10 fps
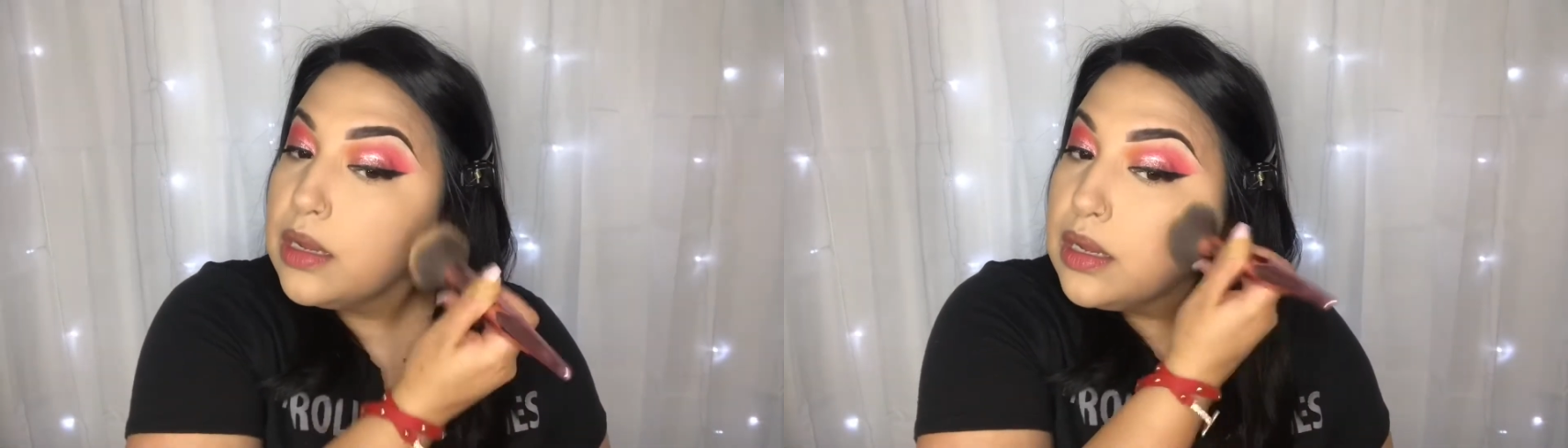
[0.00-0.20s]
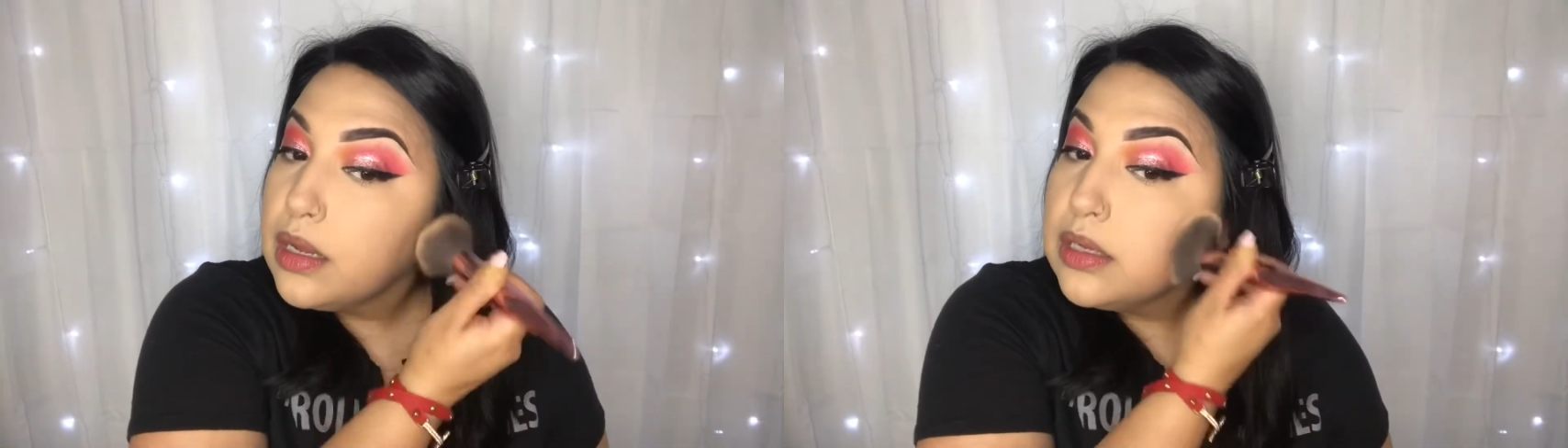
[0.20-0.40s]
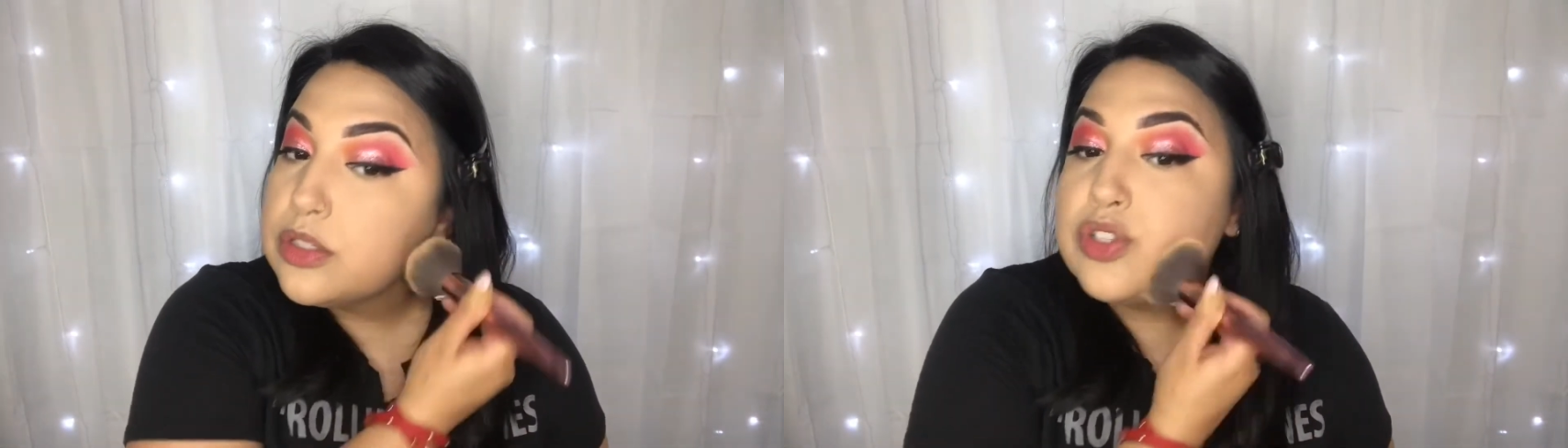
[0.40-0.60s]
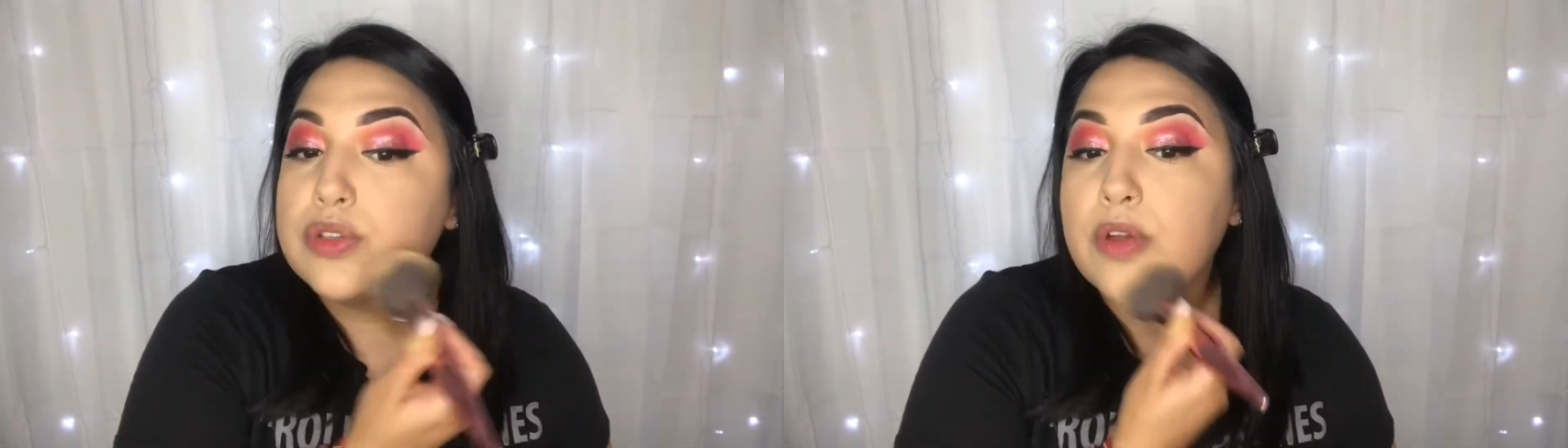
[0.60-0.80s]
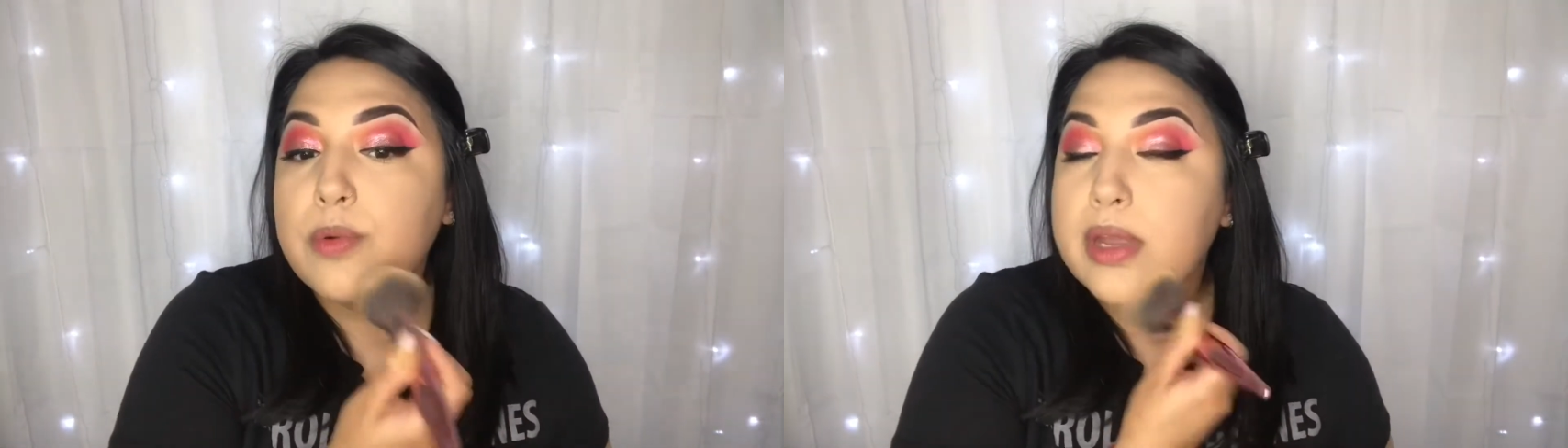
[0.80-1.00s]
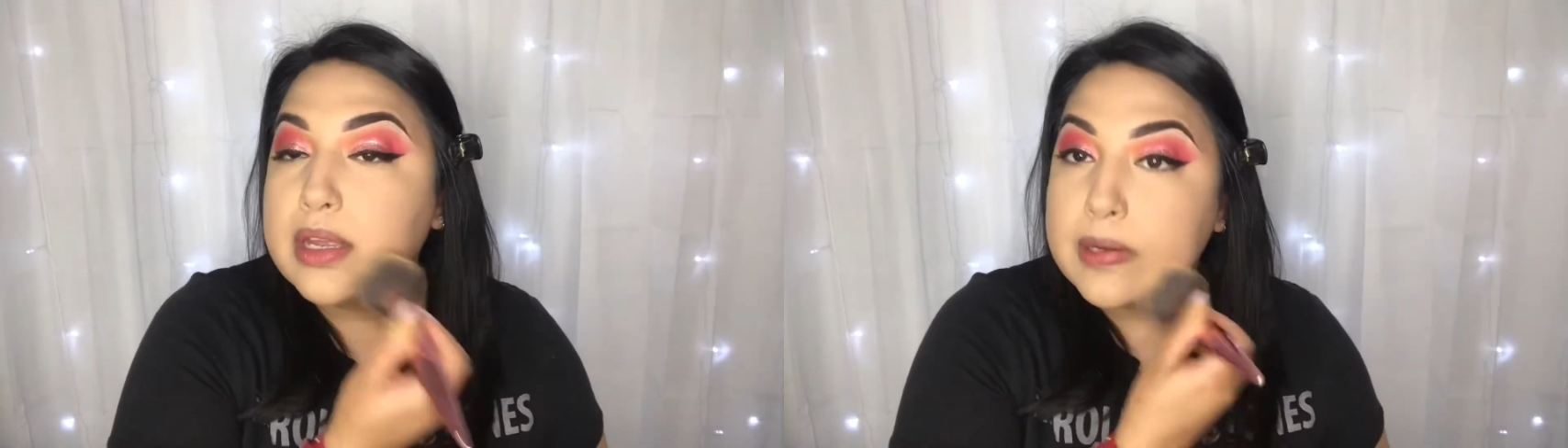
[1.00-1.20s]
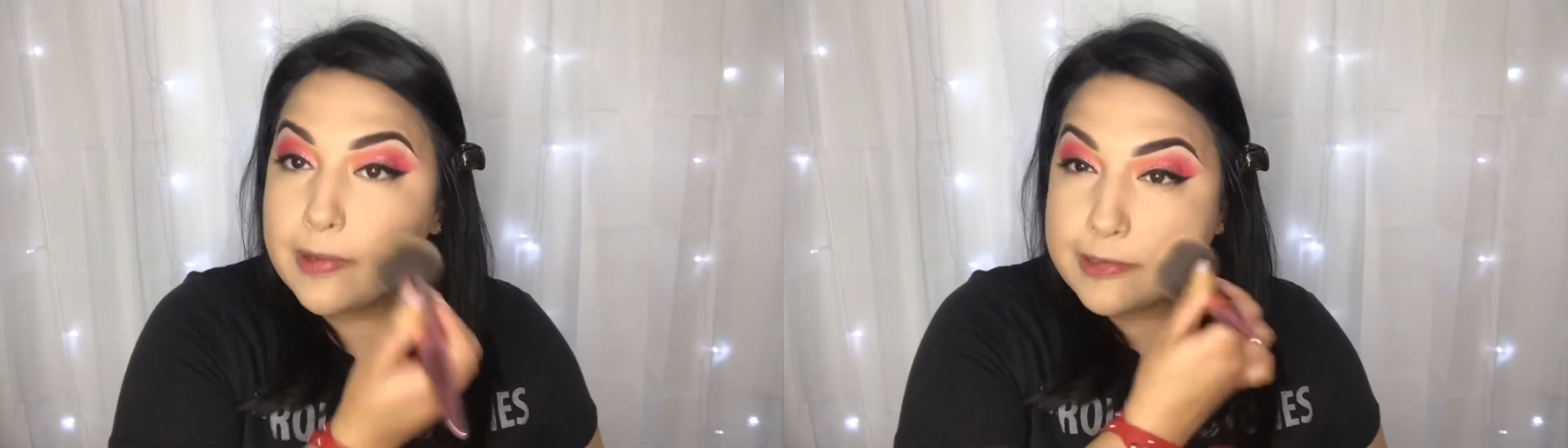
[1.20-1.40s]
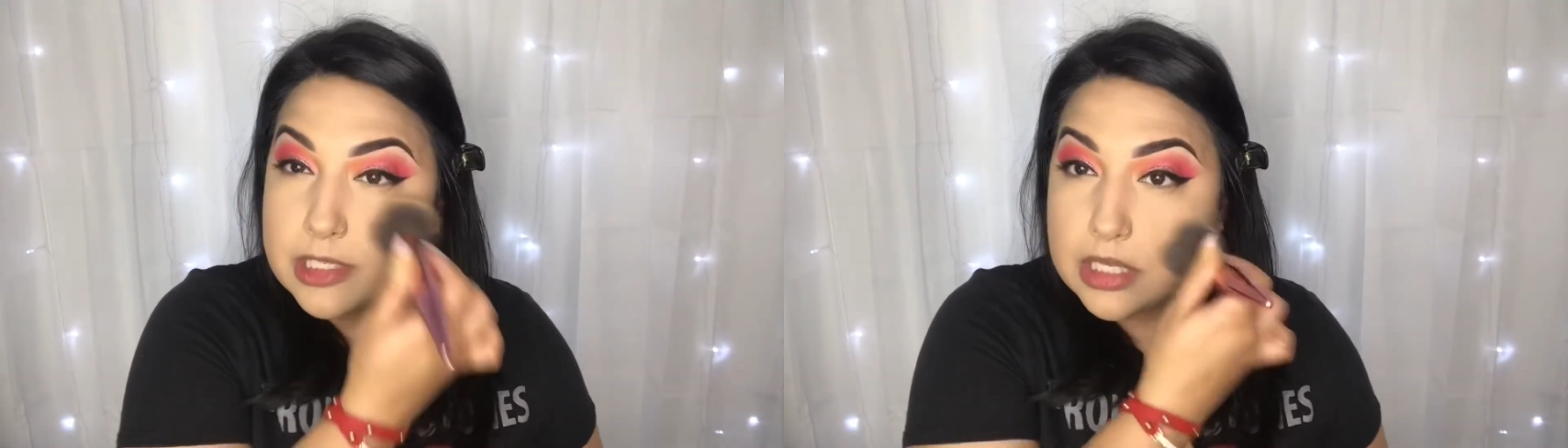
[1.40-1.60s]
and just go in and
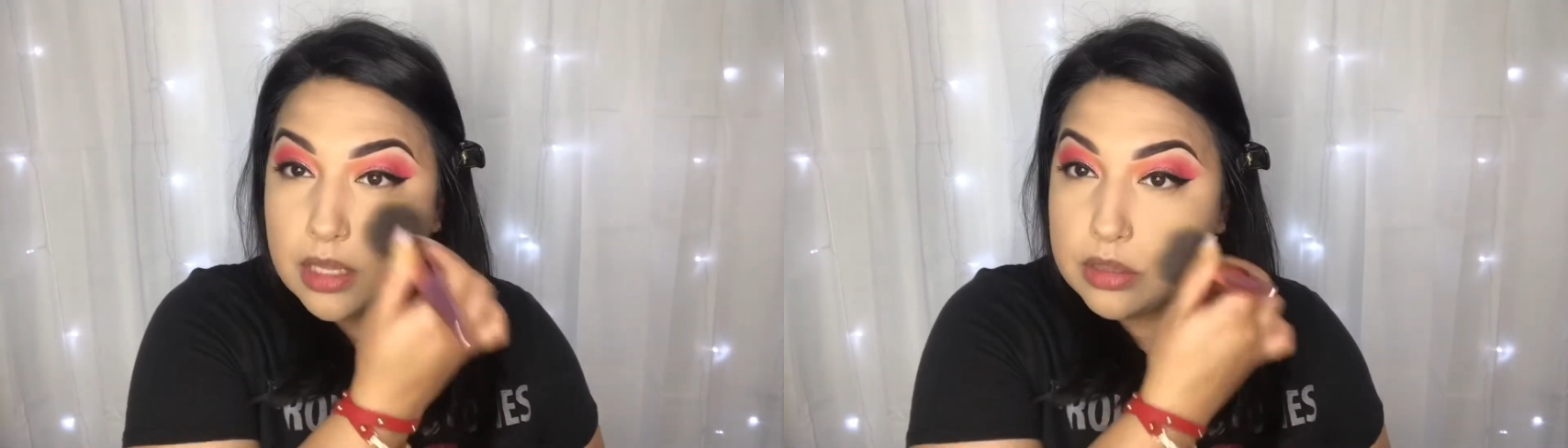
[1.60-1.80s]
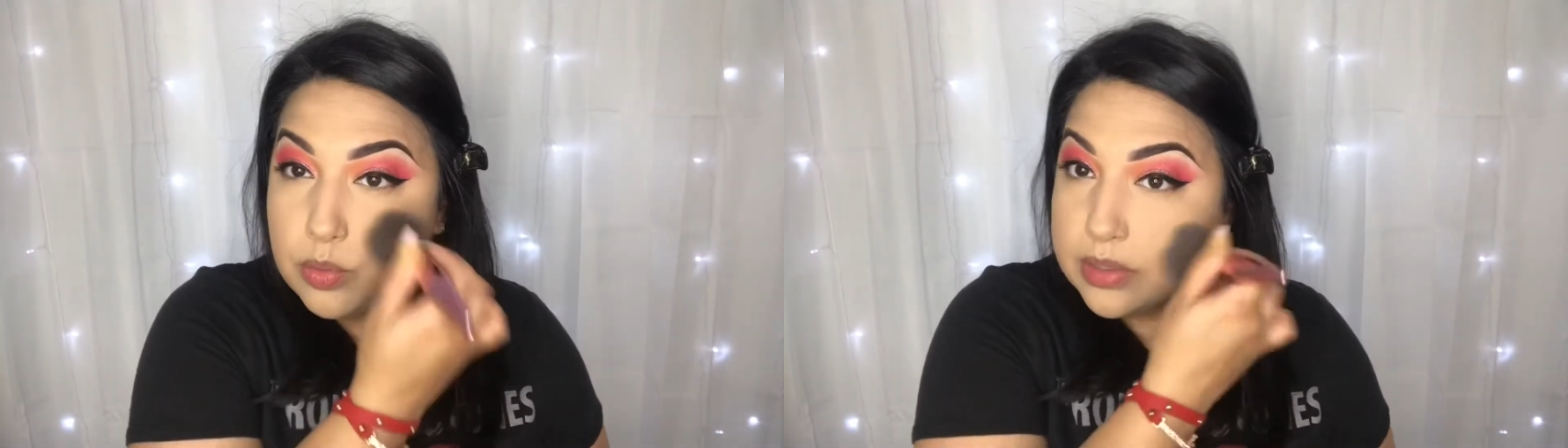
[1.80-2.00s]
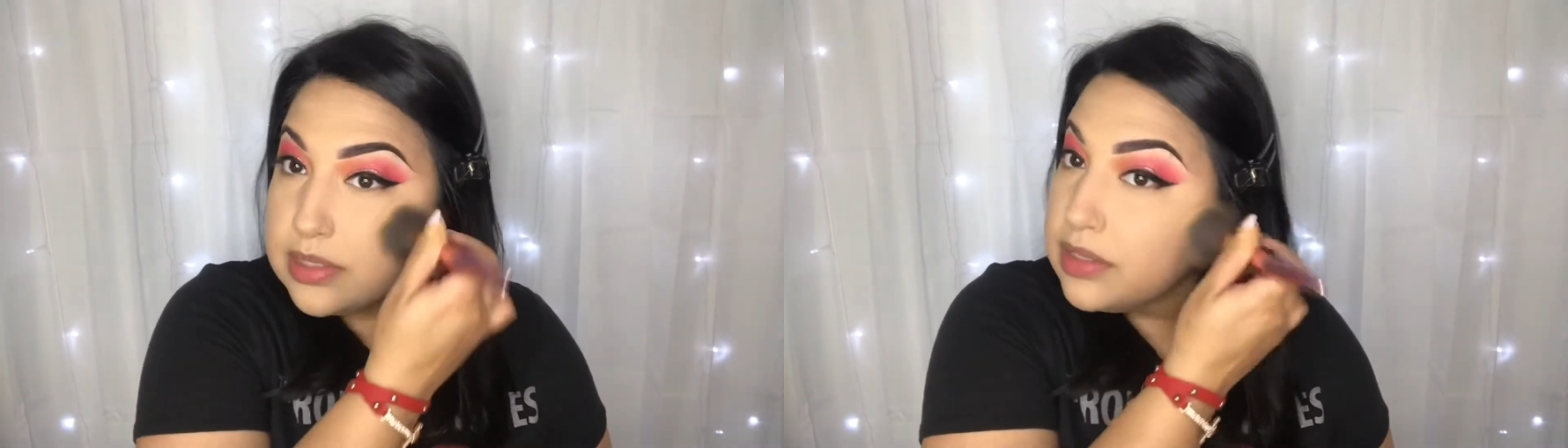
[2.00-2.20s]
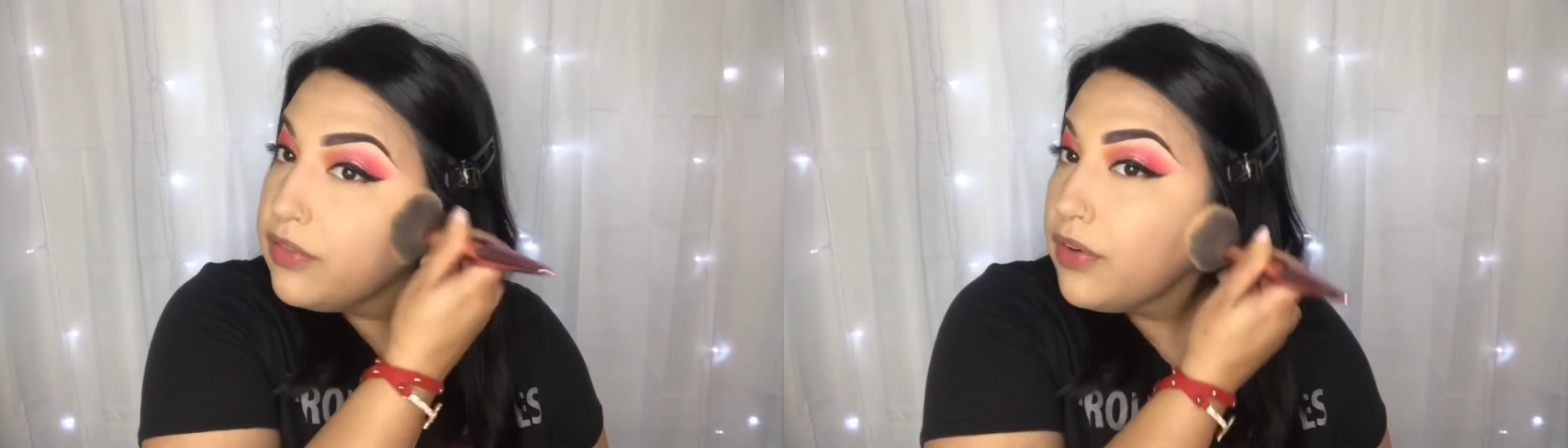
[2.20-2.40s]
set the rest of our